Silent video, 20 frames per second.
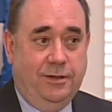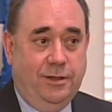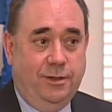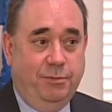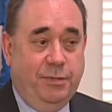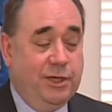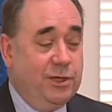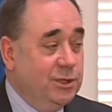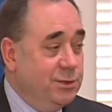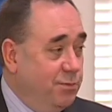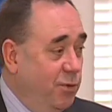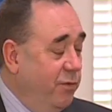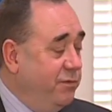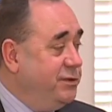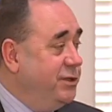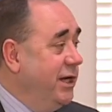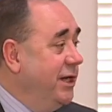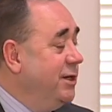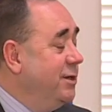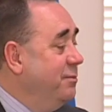Because both
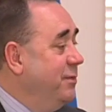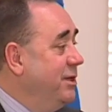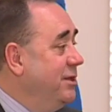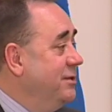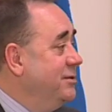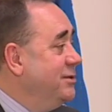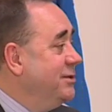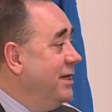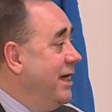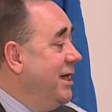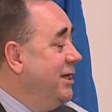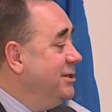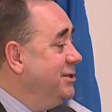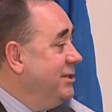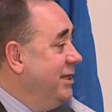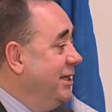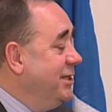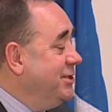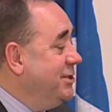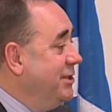gentlemen's
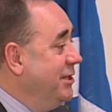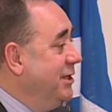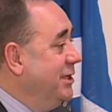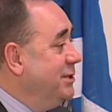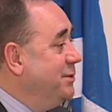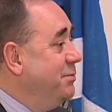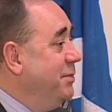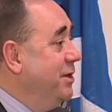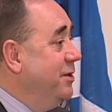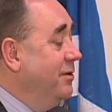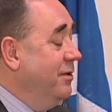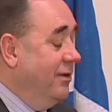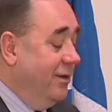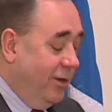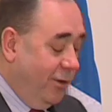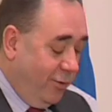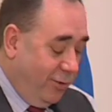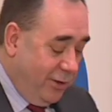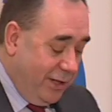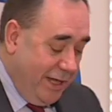ancestry has been
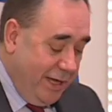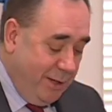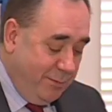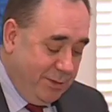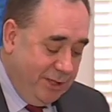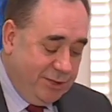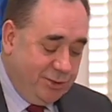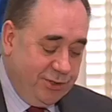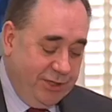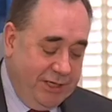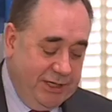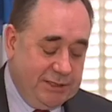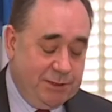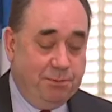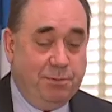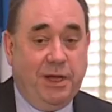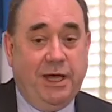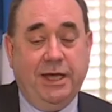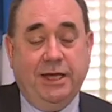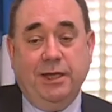reliably
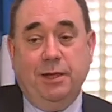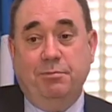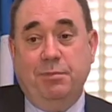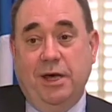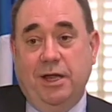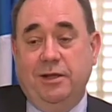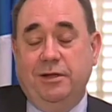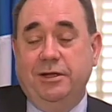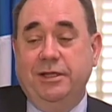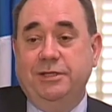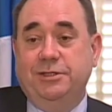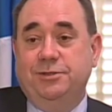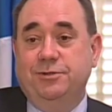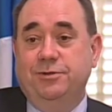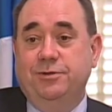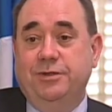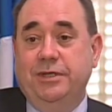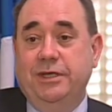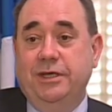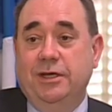traced back, apparently,
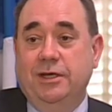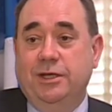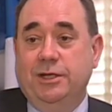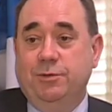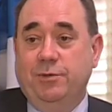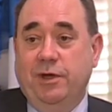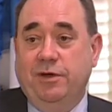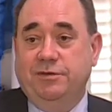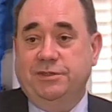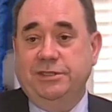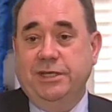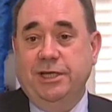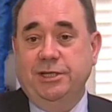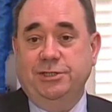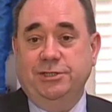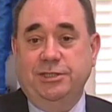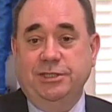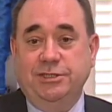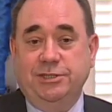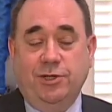to the 12th
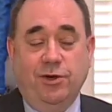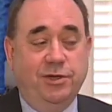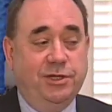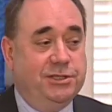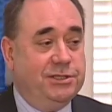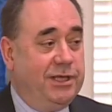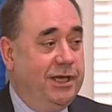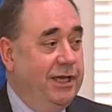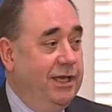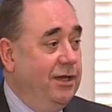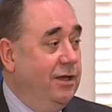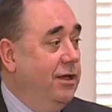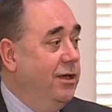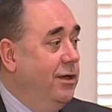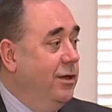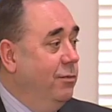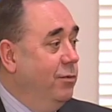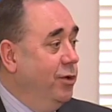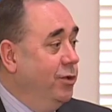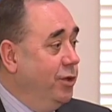century Scottish king,
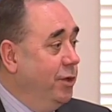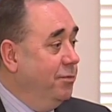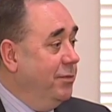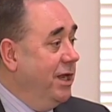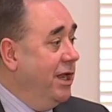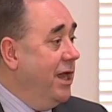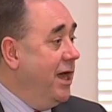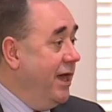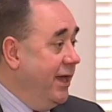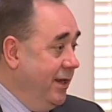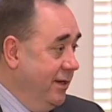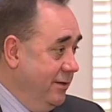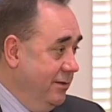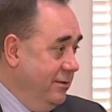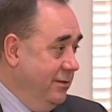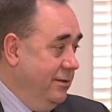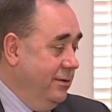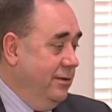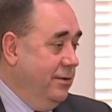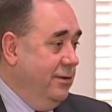William the Lion.
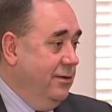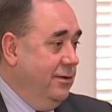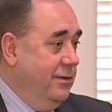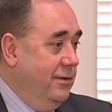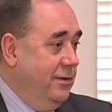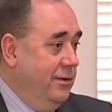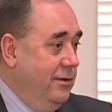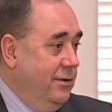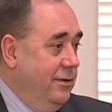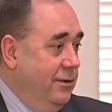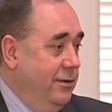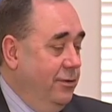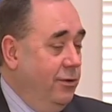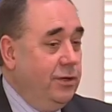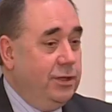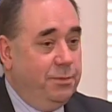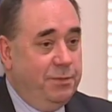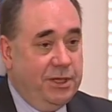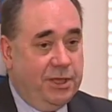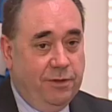
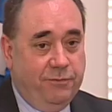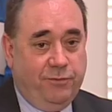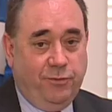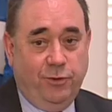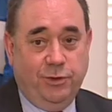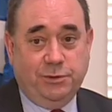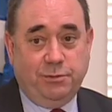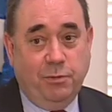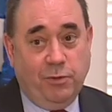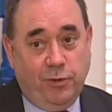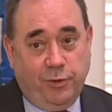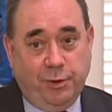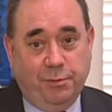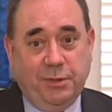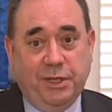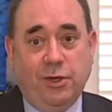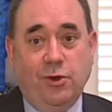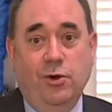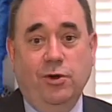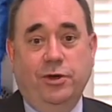Not to be confused with William
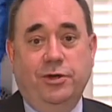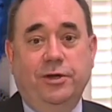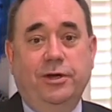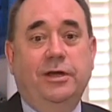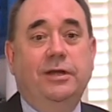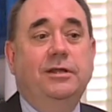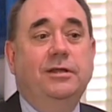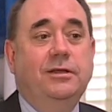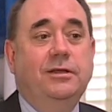the Conqueror.